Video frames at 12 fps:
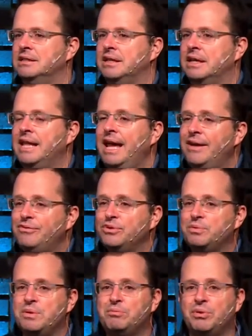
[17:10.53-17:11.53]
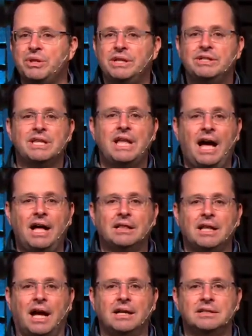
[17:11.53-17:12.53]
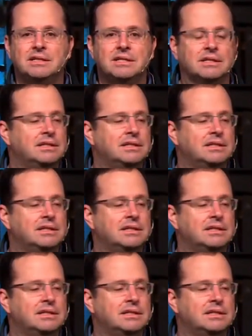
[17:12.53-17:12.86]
and the effort we put into the outlines?